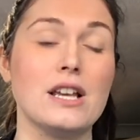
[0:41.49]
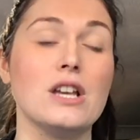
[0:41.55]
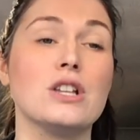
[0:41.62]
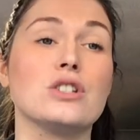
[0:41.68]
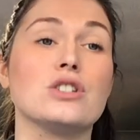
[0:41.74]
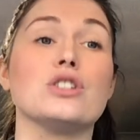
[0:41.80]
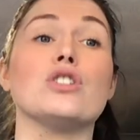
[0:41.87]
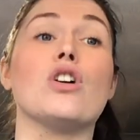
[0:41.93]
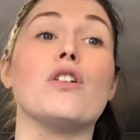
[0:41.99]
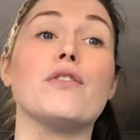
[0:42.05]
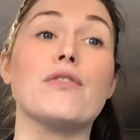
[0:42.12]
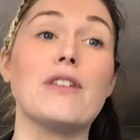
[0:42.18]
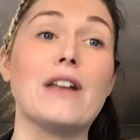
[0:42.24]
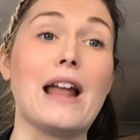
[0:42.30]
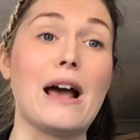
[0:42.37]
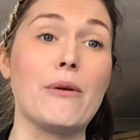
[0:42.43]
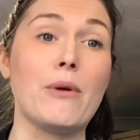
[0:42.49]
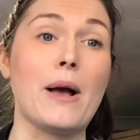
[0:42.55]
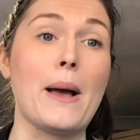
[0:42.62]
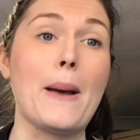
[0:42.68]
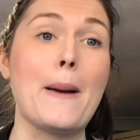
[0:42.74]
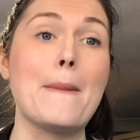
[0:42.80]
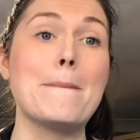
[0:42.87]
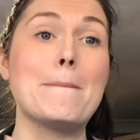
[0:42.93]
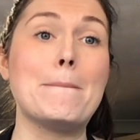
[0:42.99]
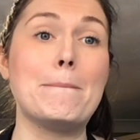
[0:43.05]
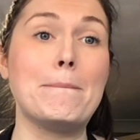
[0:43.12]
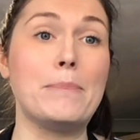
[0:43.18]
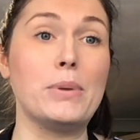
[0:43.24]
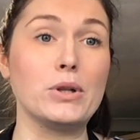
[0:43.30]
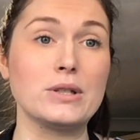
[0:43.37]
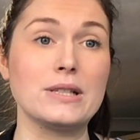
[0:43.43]
So your flour,
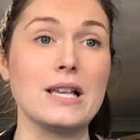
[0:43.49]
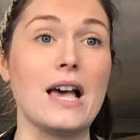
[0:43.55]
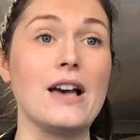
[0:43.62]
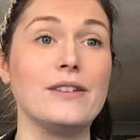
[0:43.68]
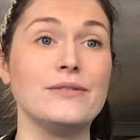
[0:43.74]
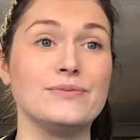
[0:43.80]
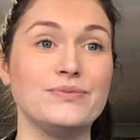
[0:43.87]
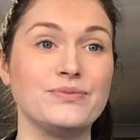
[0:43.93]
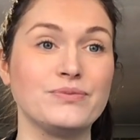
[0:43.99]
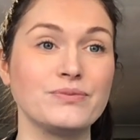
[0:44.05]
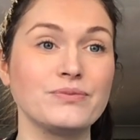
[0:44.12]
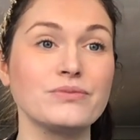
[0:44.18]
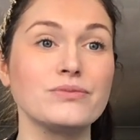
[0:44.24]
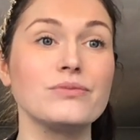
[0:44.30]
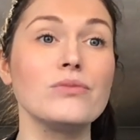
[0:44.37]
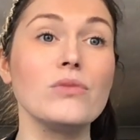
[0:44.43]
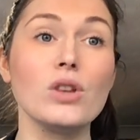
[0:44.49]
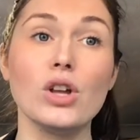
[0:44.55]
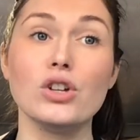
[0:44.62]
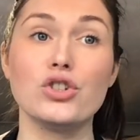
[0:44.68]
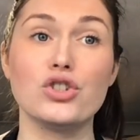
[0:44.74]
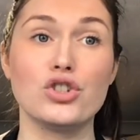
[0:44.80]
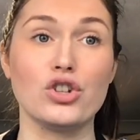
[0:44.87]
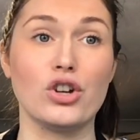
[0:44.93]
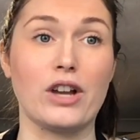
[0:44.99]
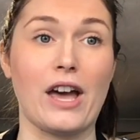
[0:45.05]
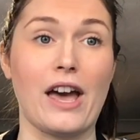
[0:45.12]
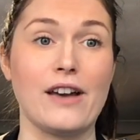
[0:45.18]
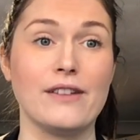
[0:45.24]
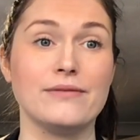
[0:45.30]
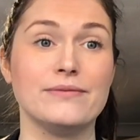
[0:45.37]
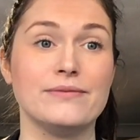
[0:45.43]
butter, sugar,